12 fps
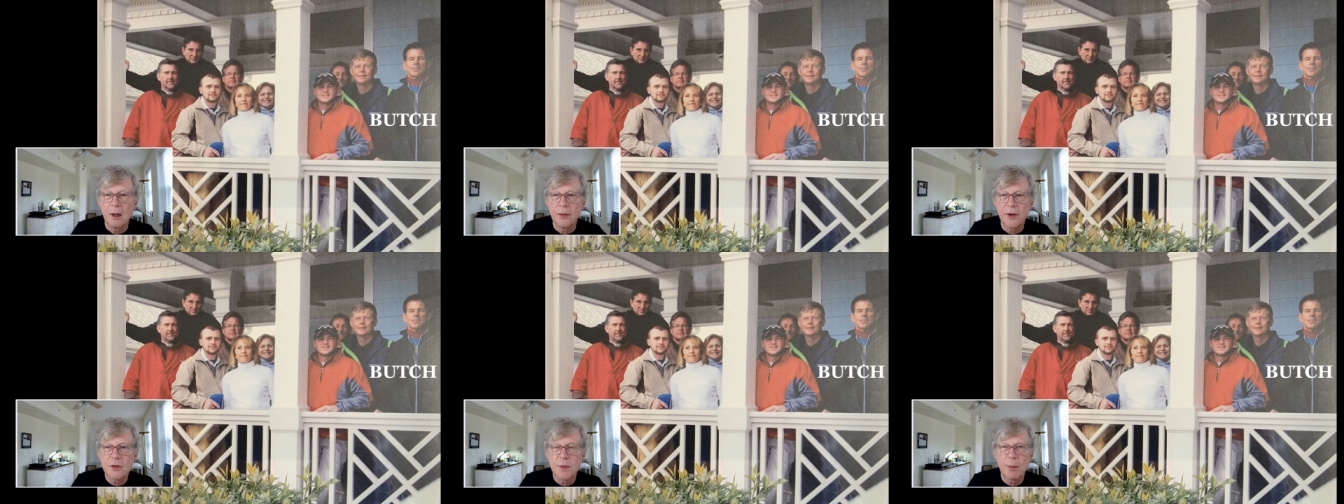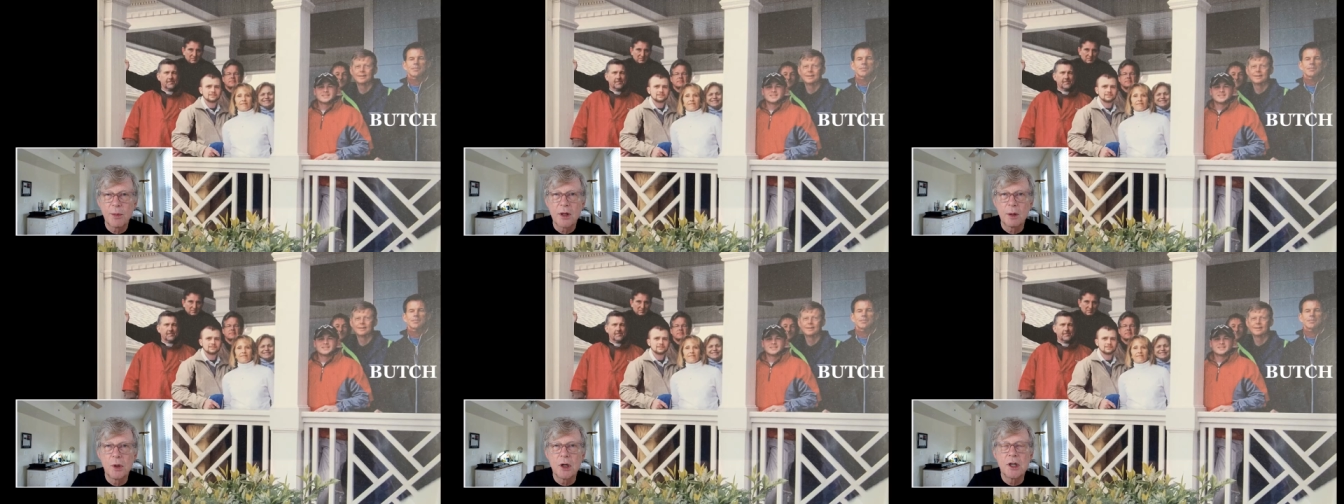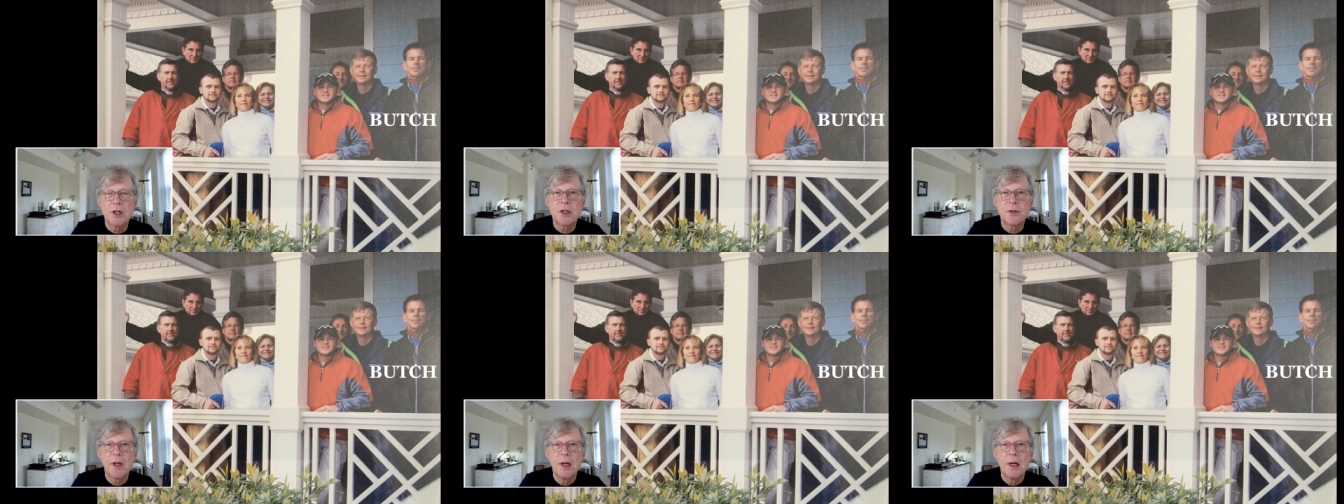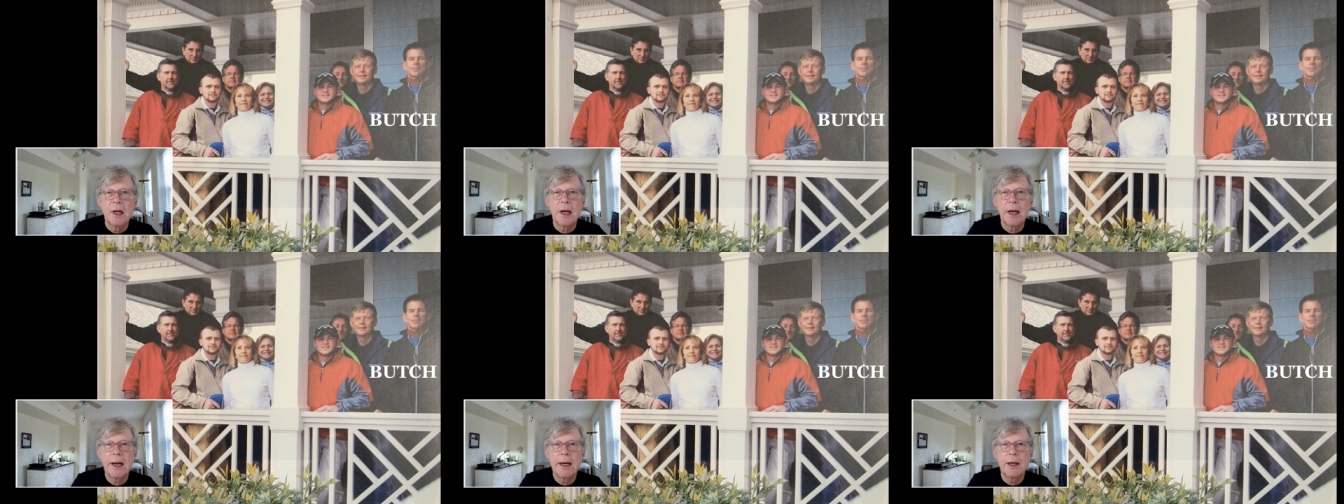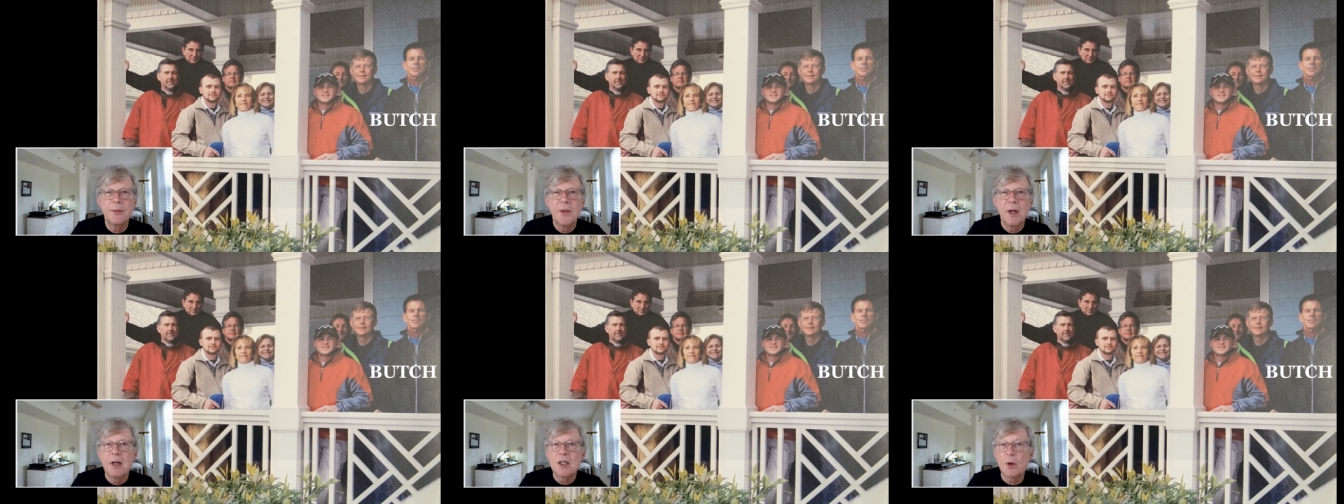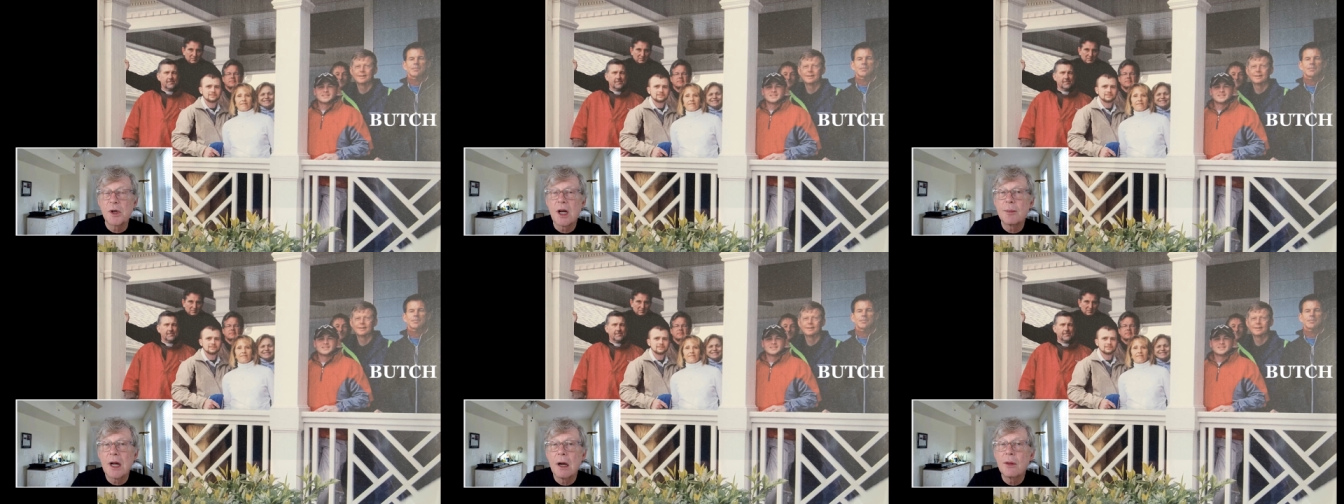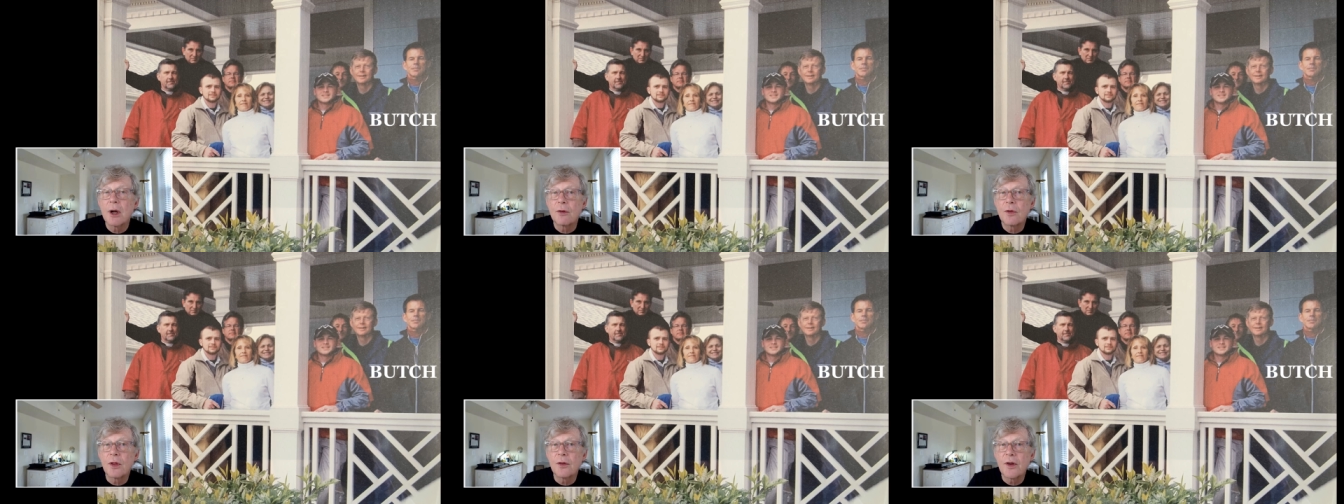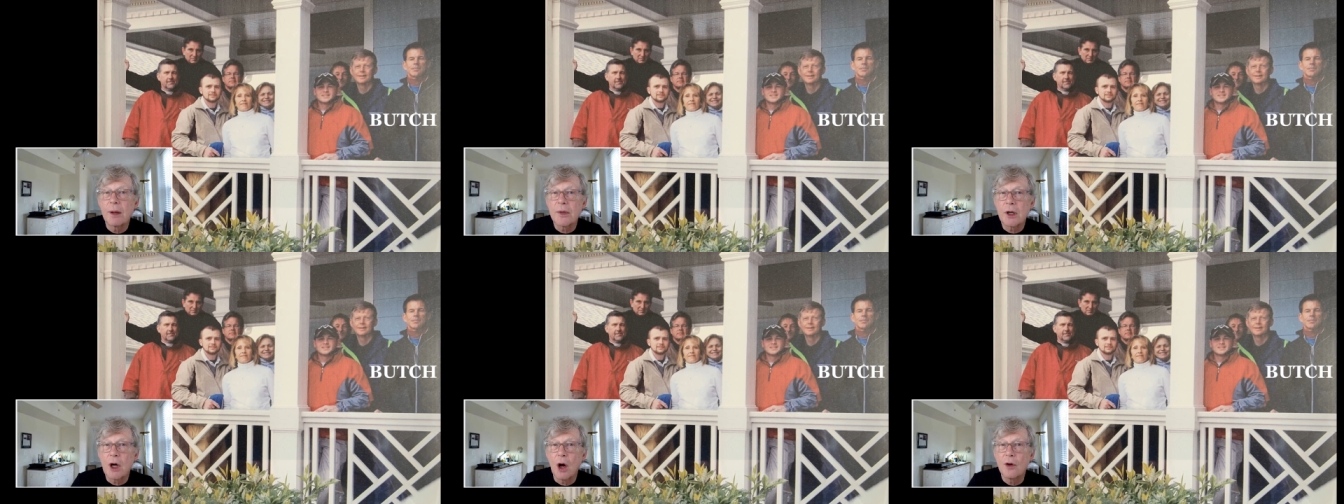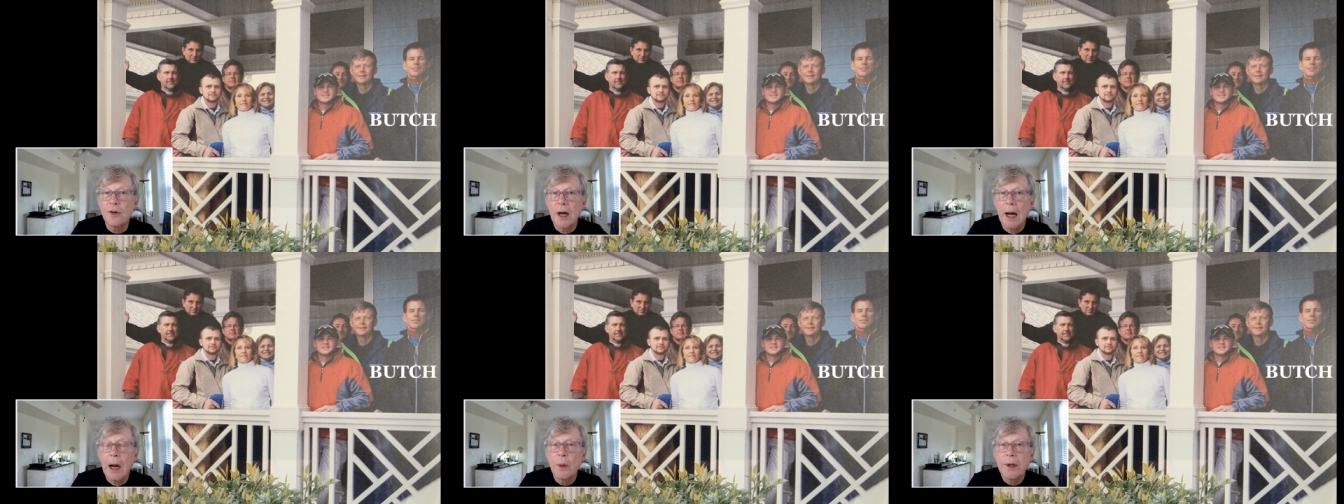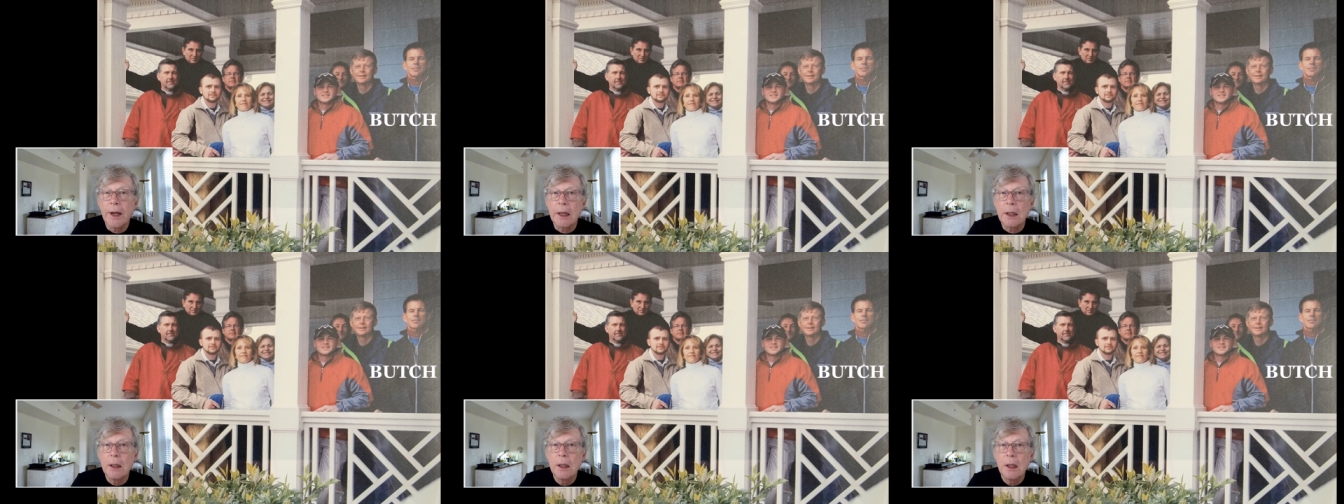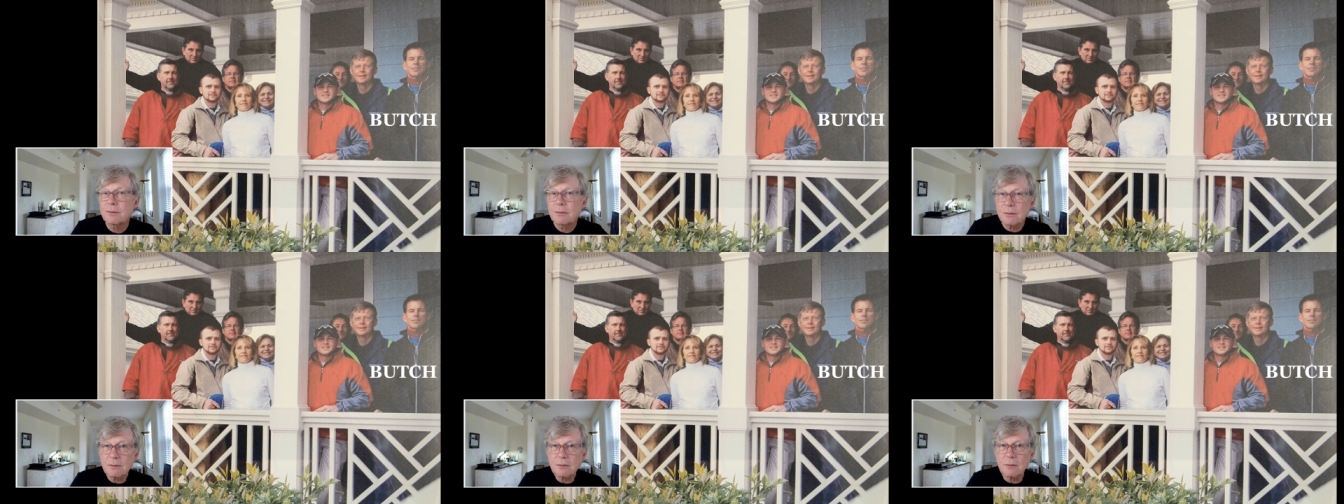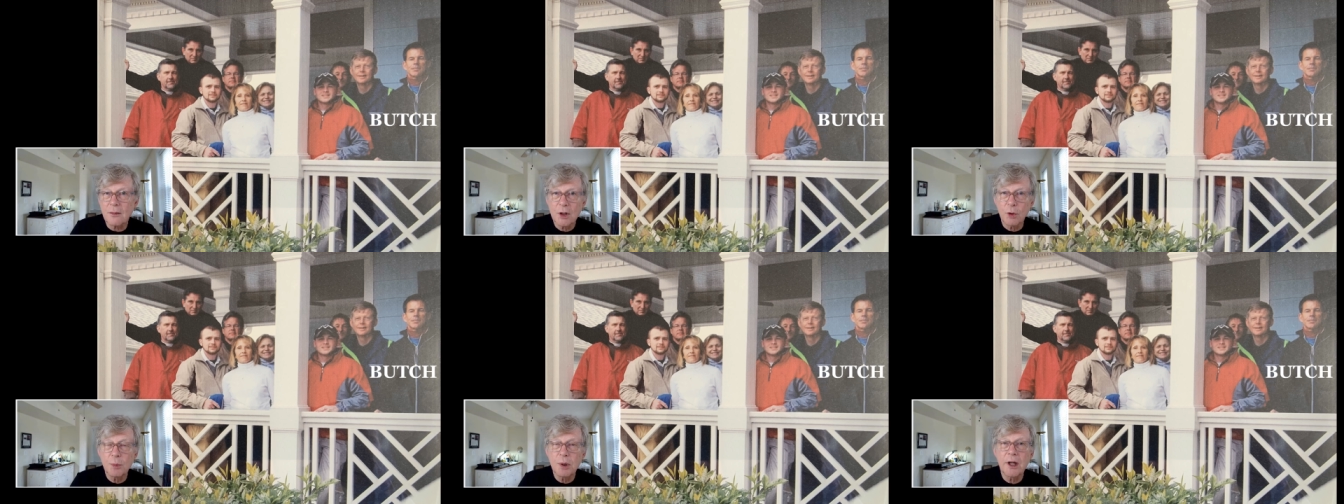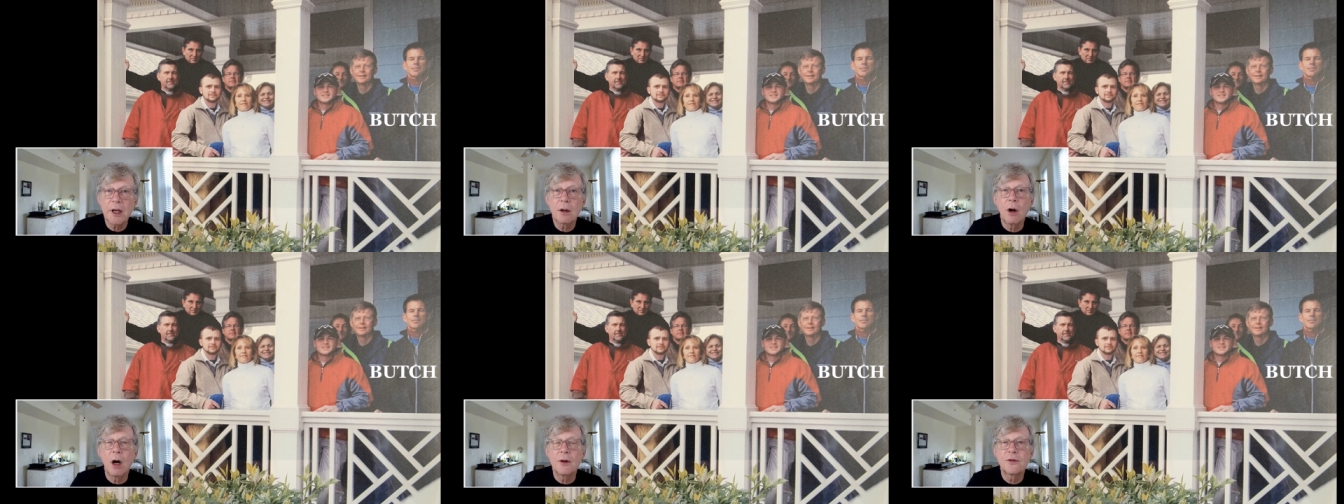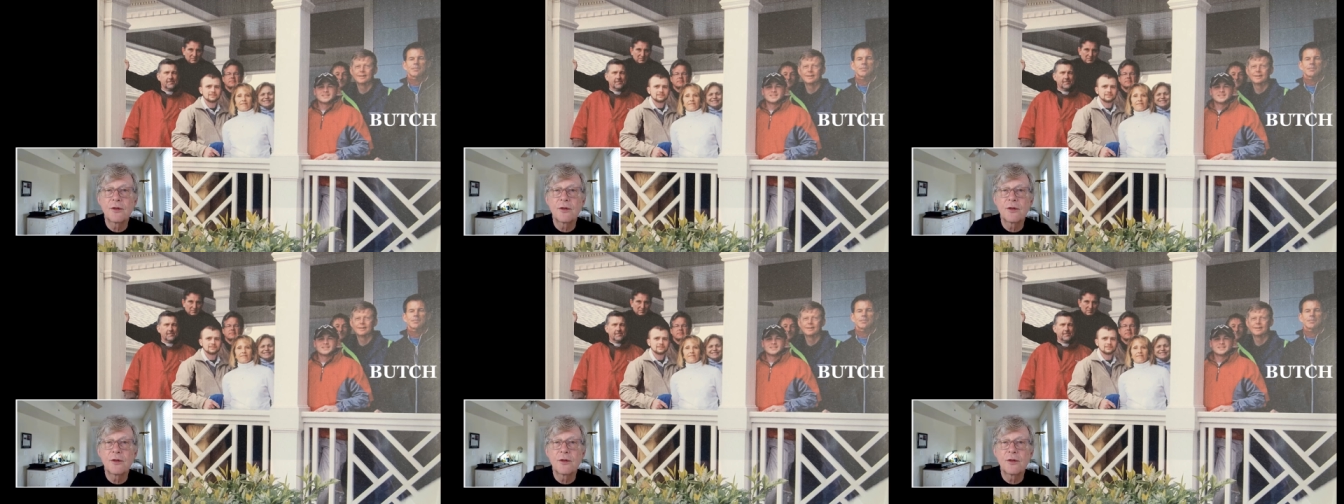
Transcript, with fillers: Uh, there's my brother Butch. And so we come down there for the family golf outing and we play golf